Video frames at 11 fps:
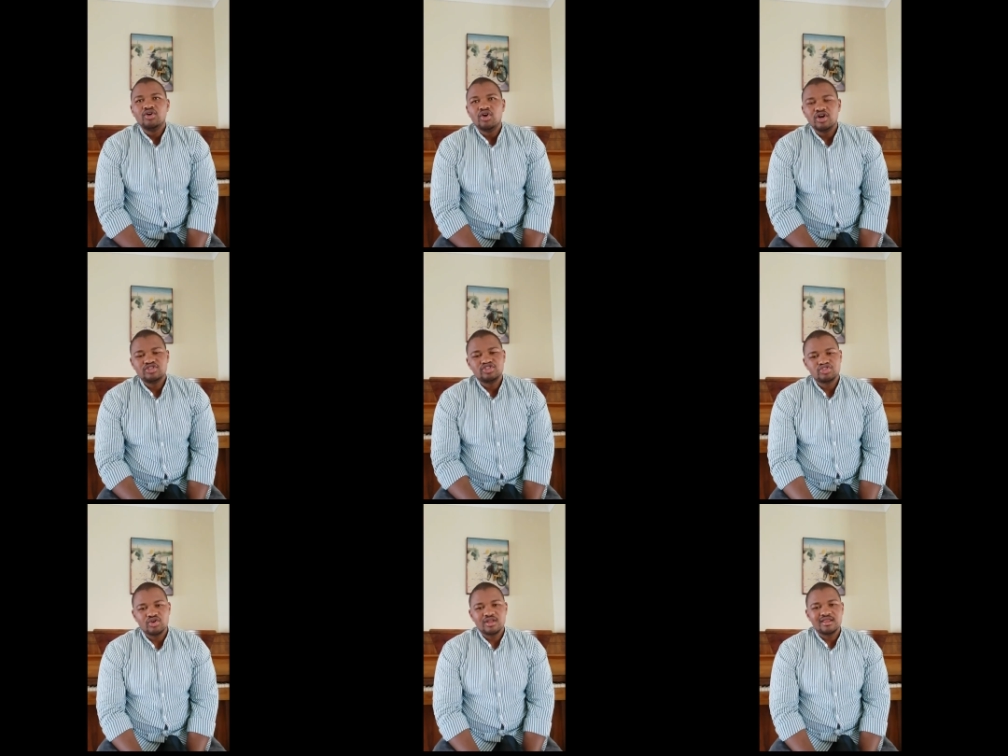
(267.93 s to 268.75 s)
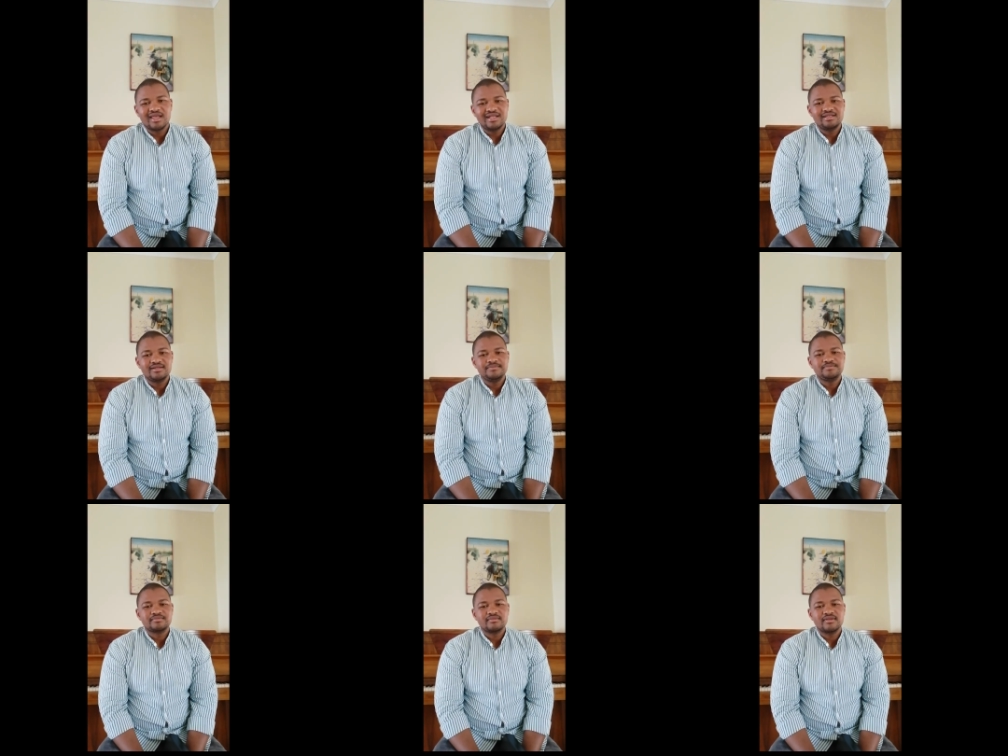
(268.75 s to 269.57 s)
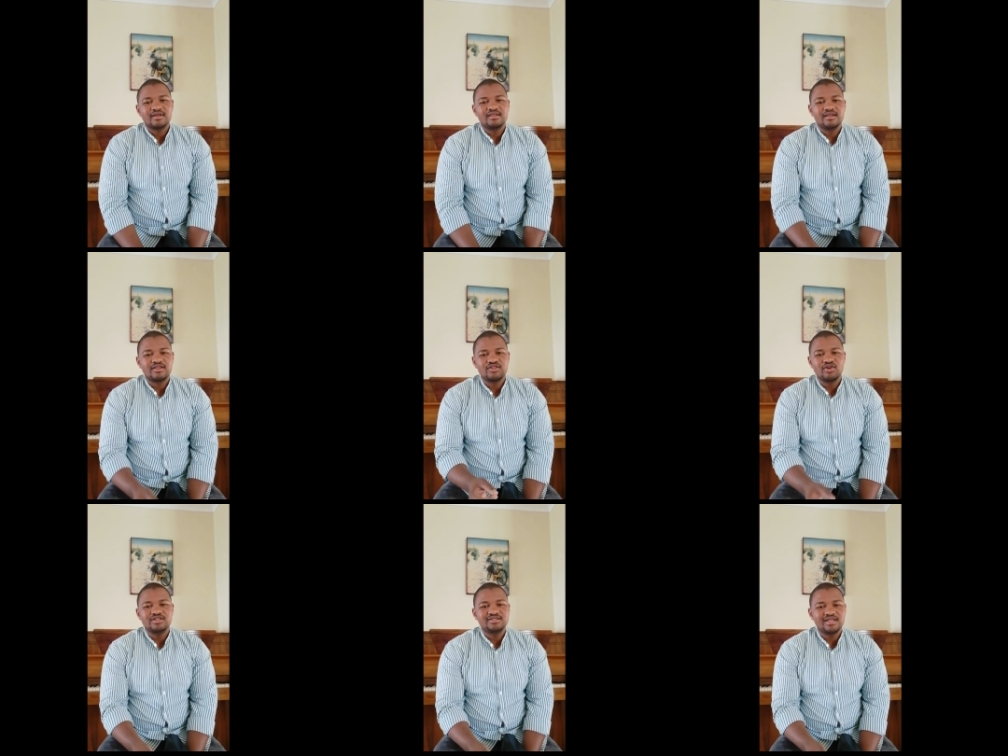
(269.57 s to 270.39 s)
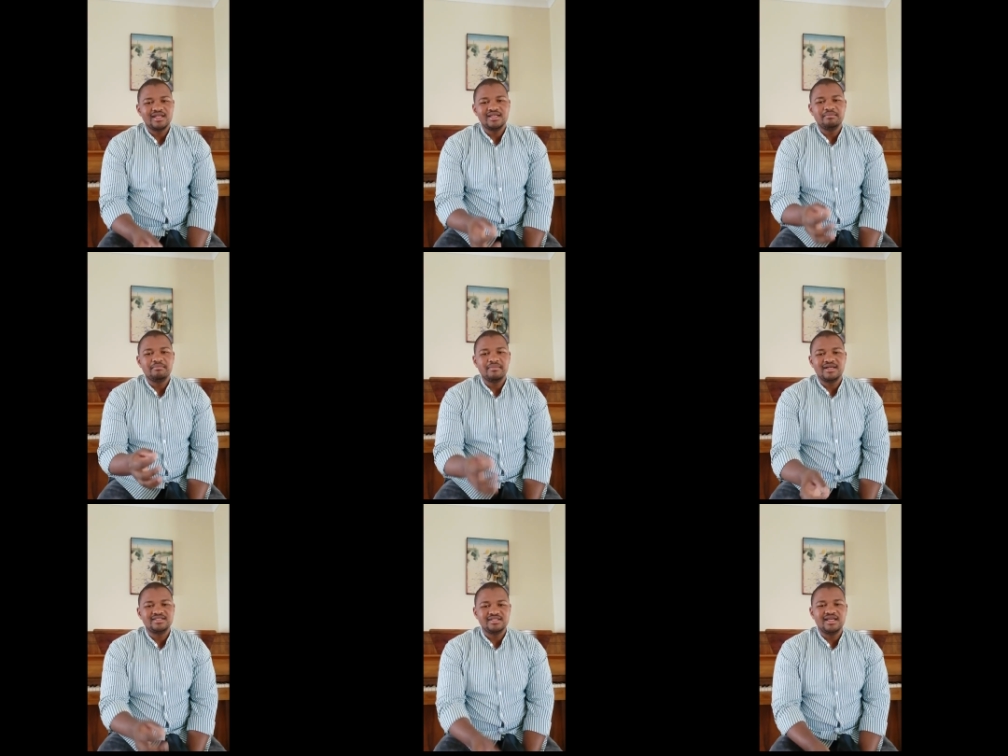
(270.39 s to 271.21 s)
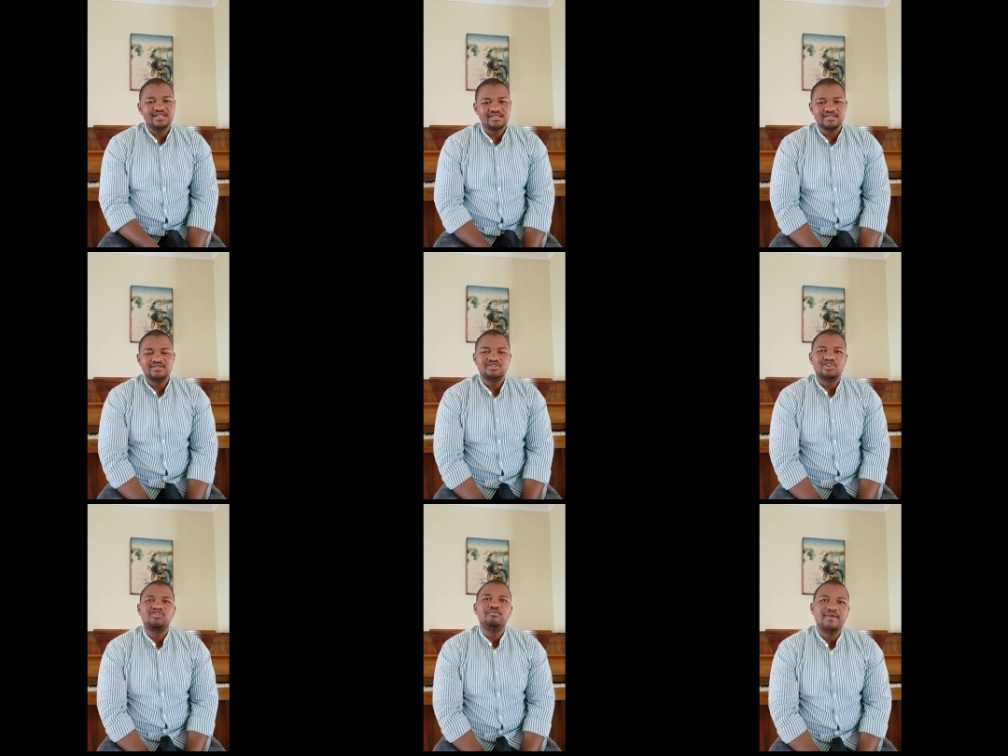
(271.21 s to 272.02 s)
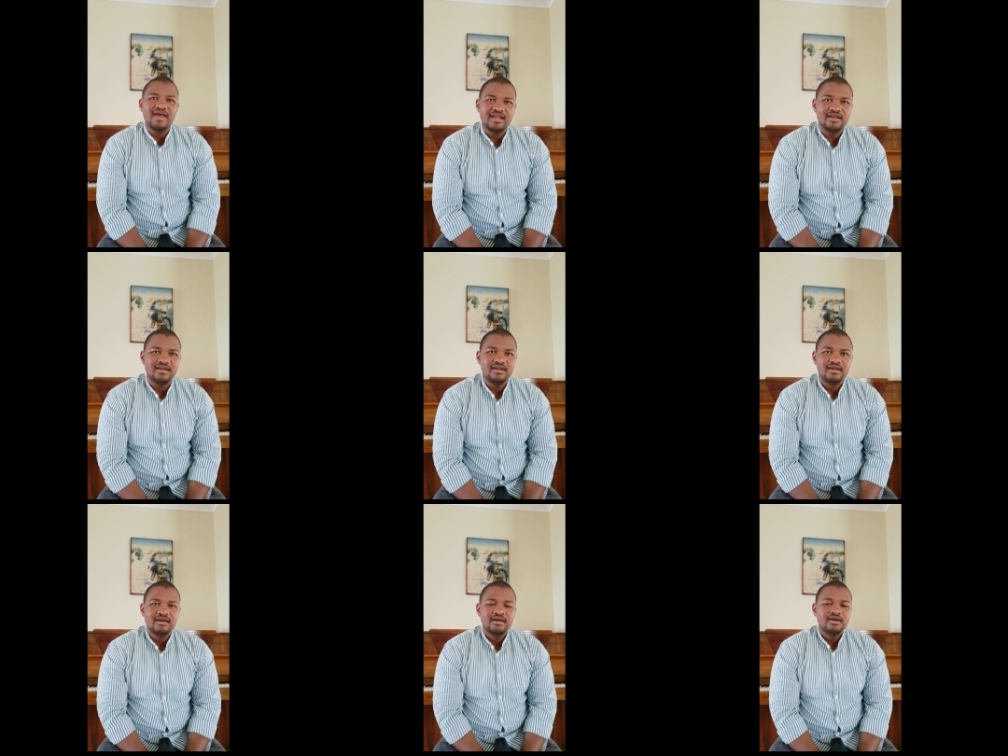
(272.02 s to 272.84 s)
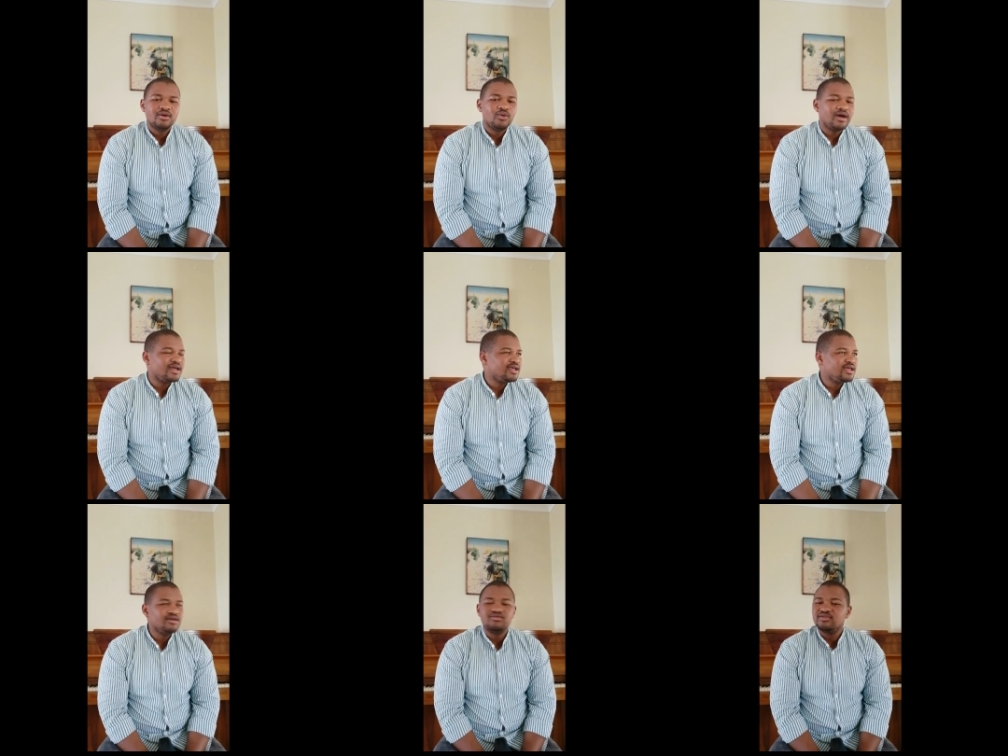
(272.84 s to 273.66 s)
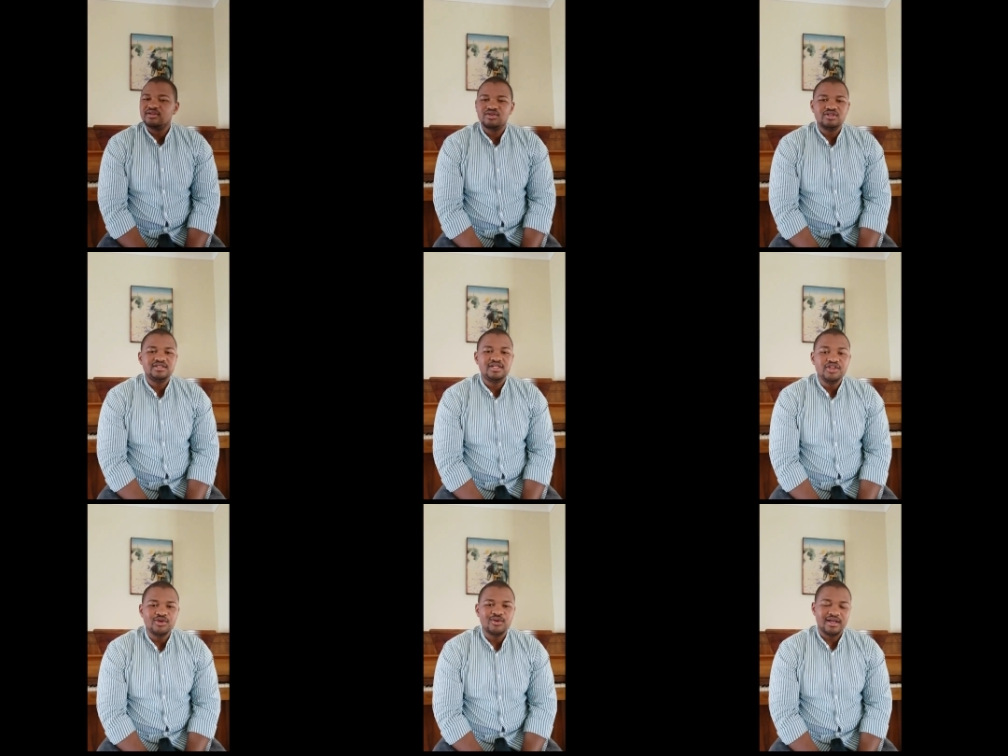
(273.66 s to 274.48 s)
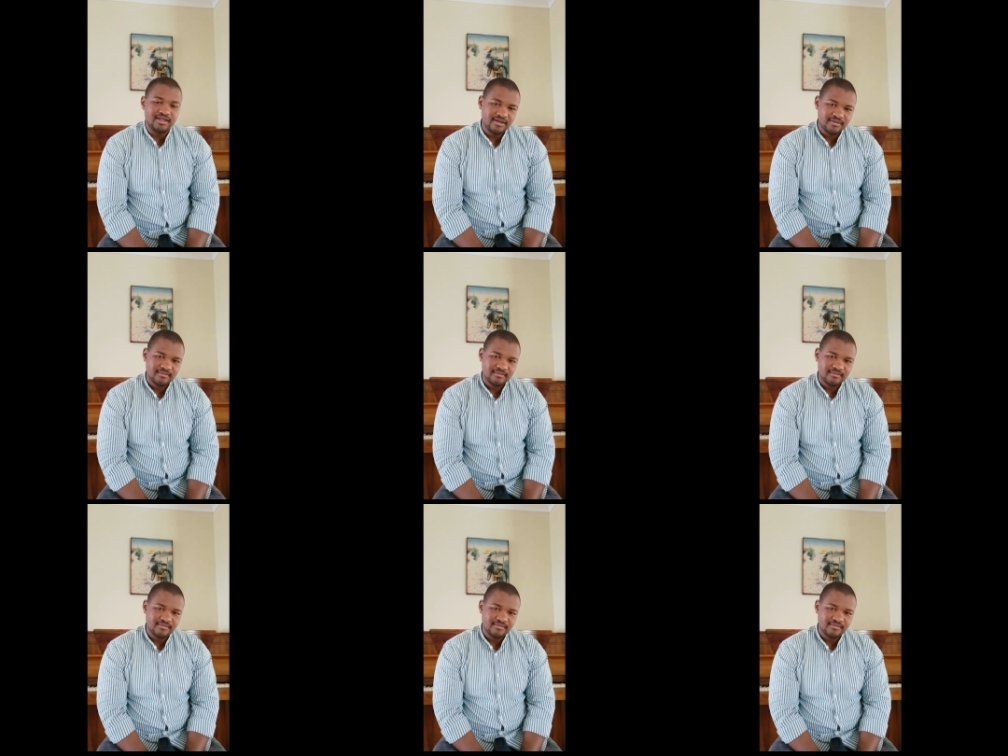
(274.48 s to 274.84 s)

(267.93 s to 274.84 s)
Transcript: God saw that the thoughts and imaginations of men were evil continually.